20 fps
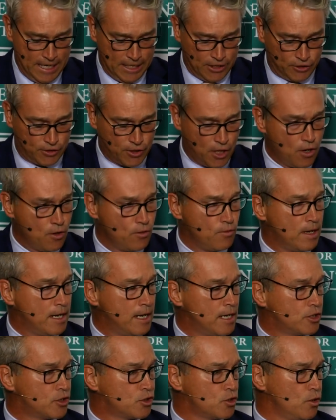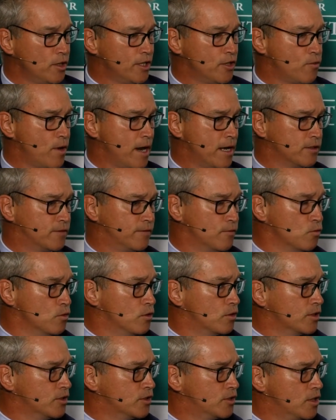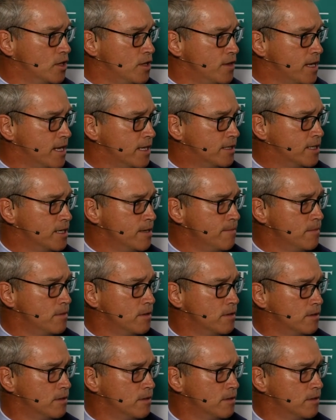So surely grounds for real concern there, Tim.